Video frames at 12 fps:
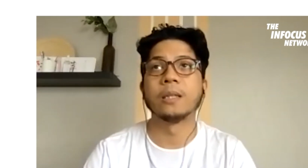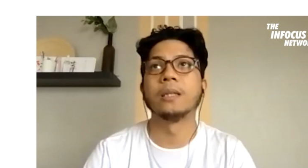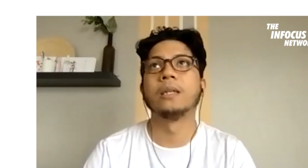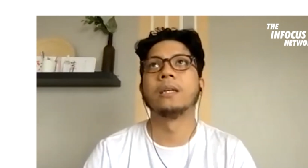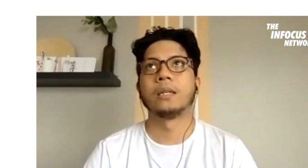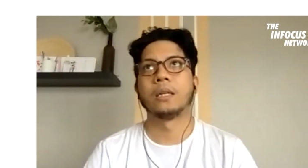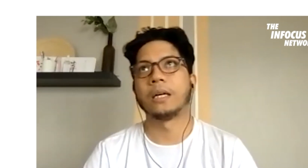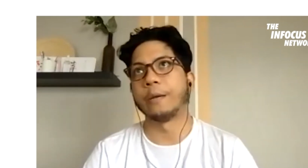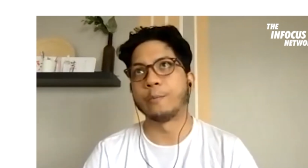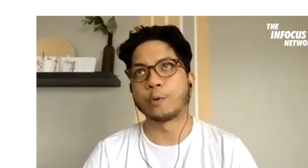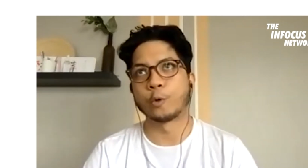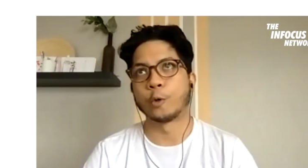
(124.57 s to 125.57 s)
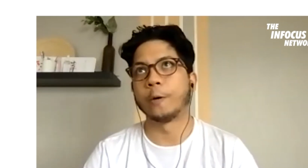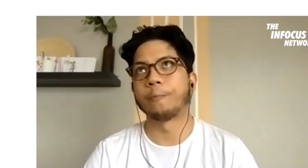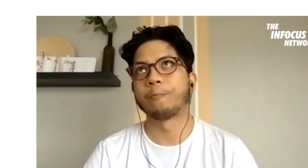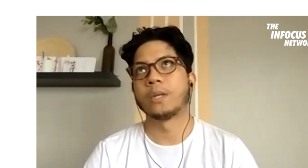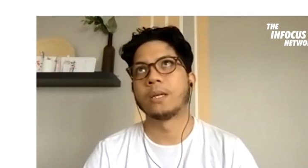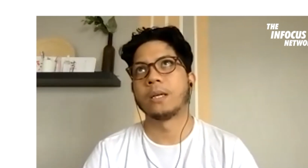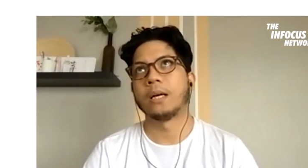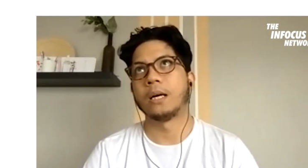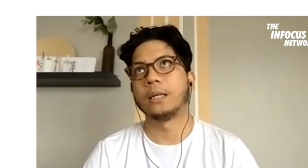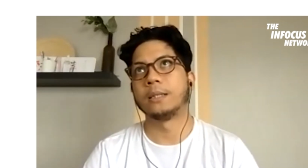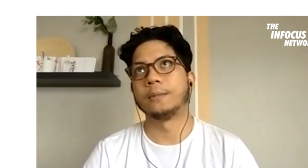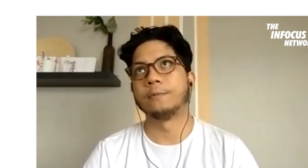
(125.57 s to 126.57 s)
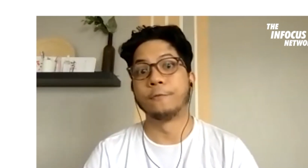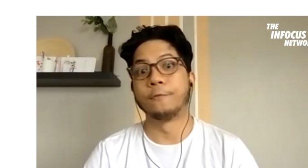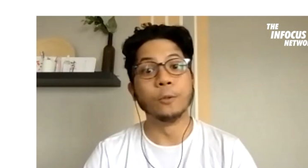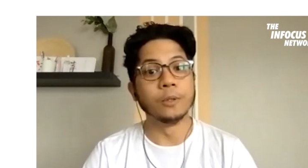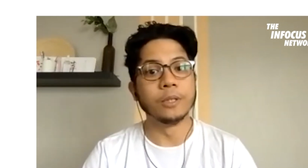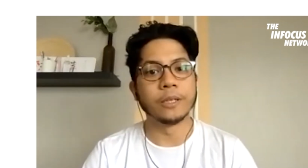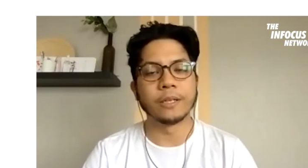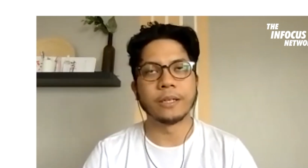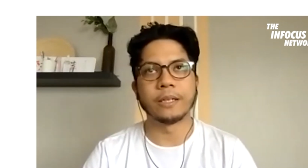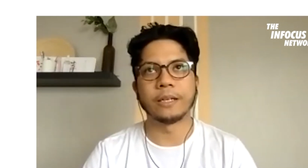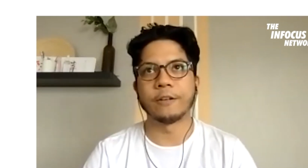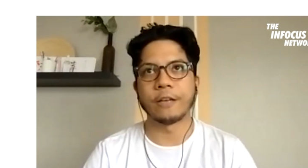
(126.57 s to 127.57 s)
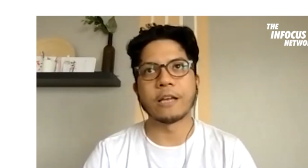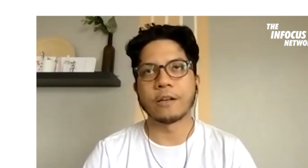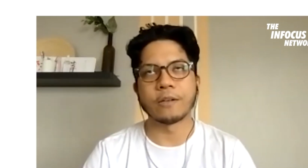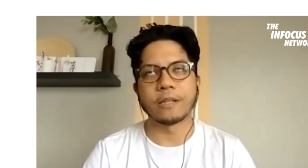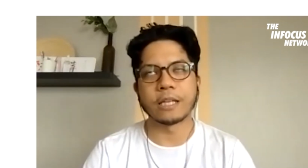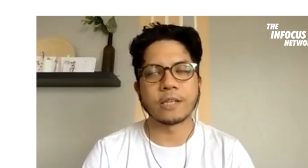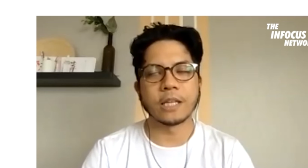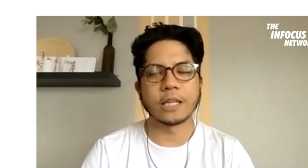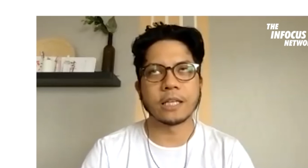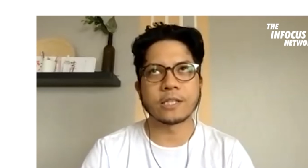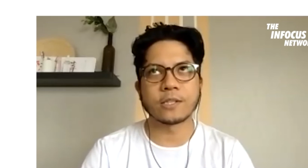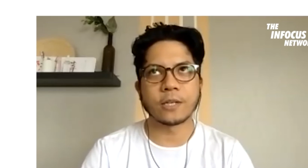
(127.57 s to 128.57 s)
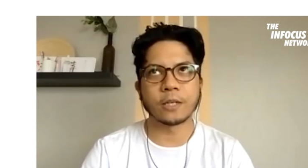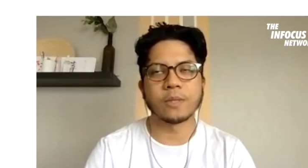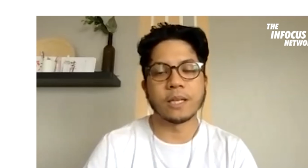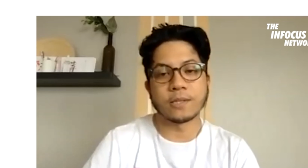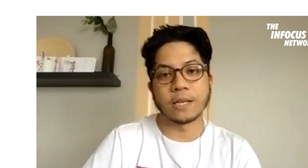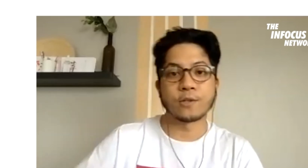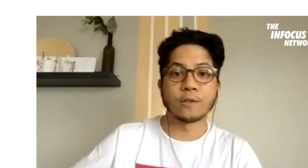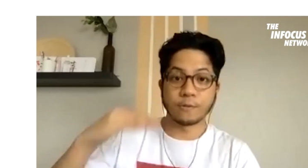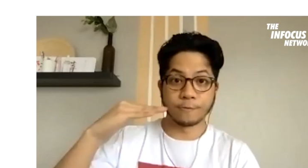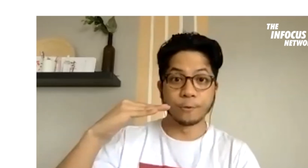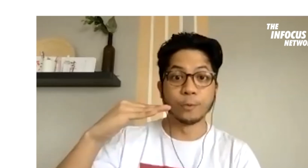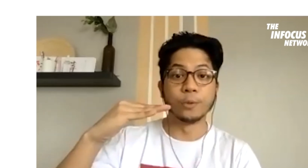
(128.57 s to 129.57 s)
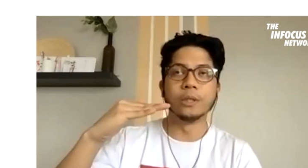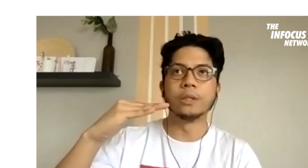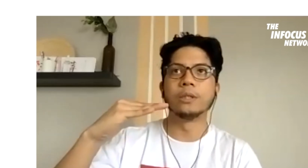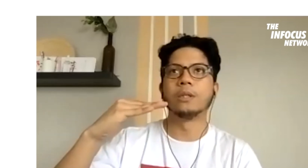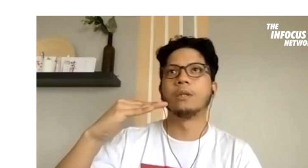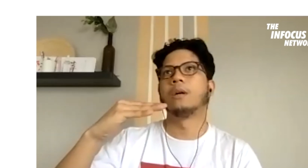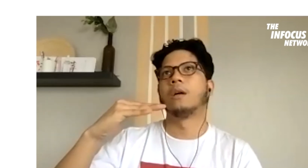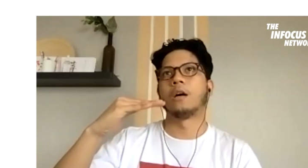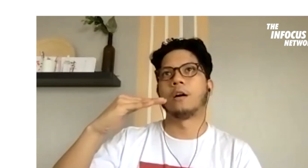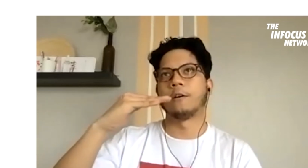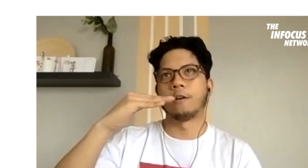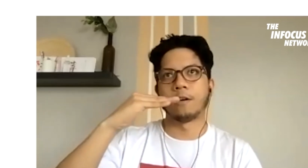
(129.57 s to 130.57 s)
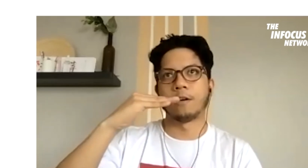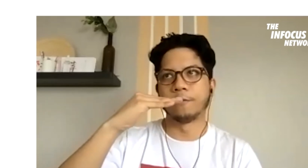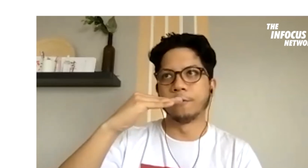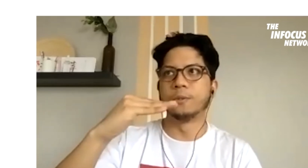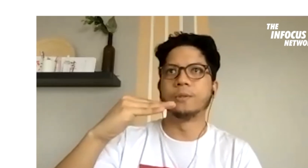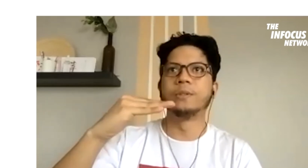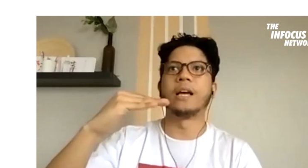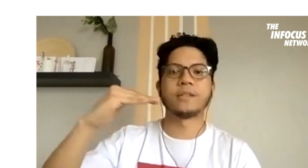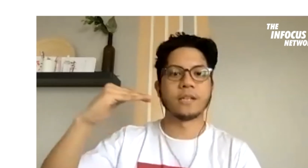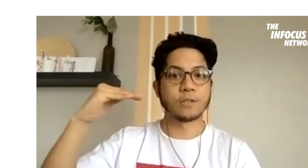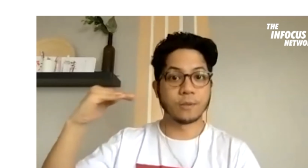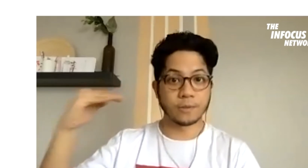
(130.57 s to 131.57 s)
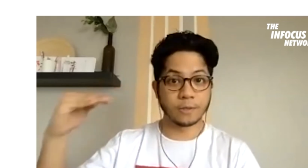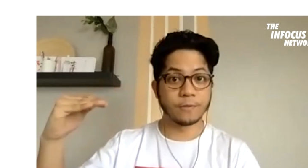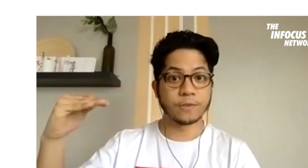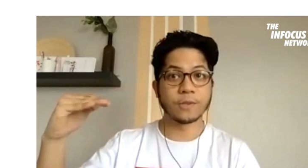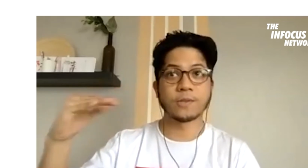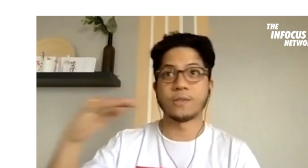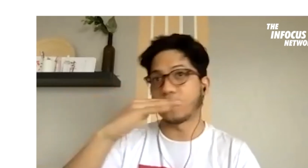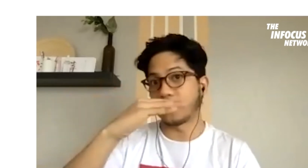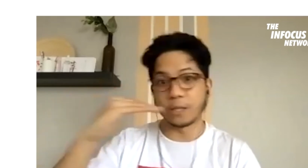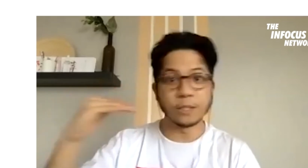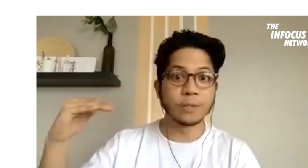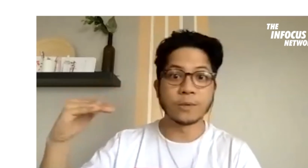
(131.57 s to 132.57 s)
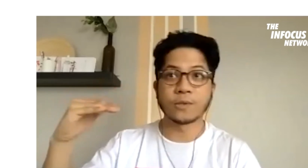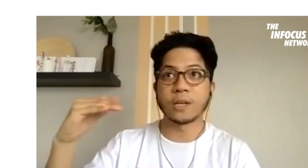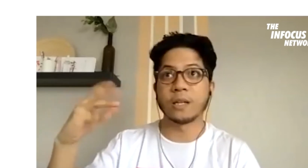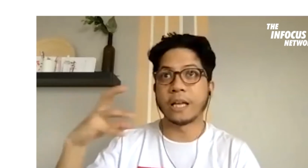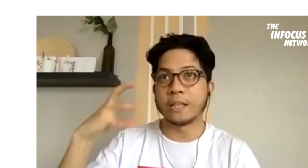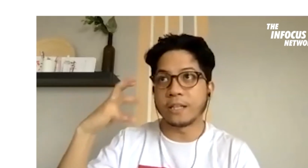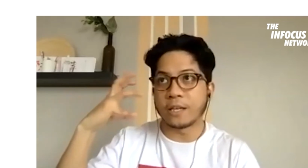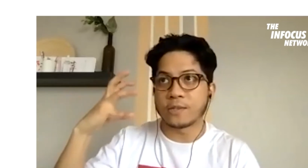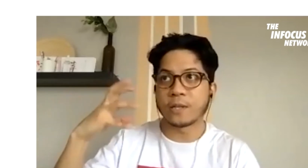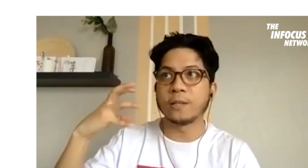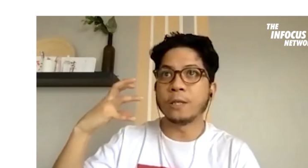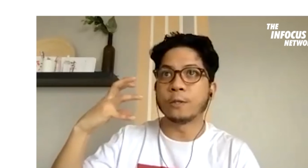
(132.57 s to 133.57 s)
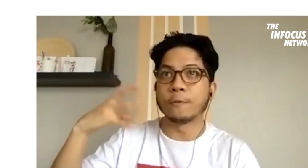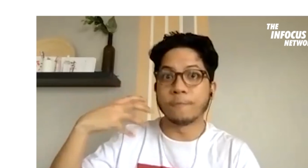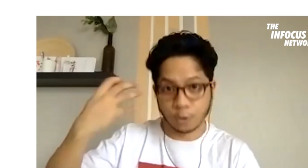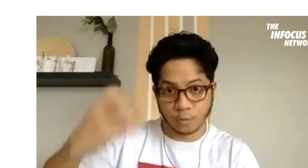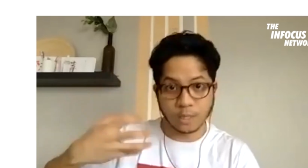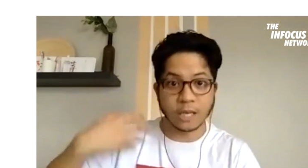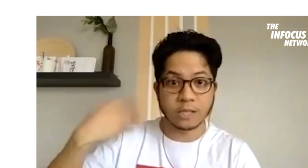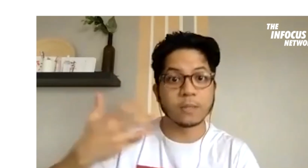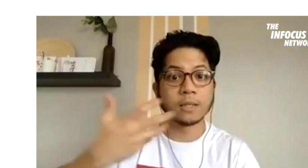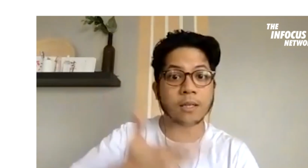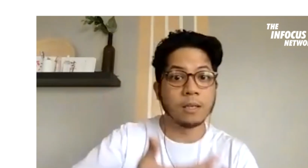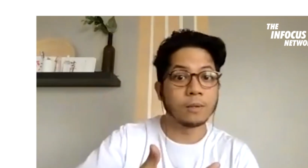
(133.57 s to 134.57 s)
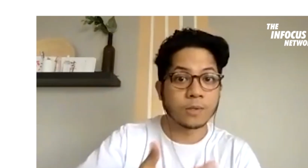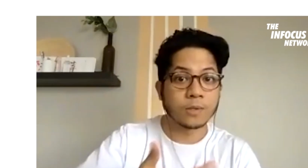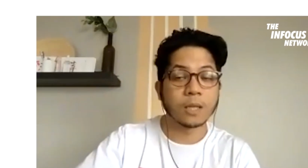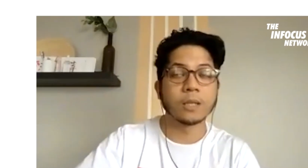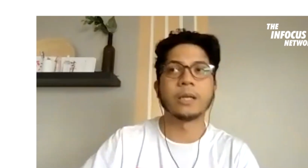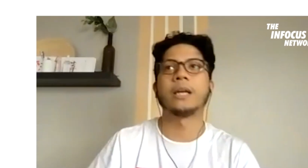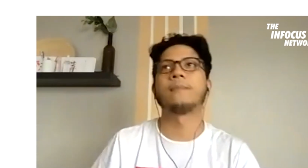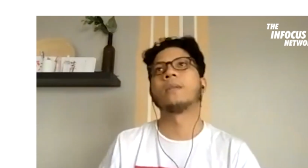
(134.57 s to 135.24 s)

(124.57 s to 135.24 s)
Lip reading: I'm sure food, let's start with essentials, food. Yeah. Food, essential services, they still need to sell. And they still need to visualize what they need to sell, right?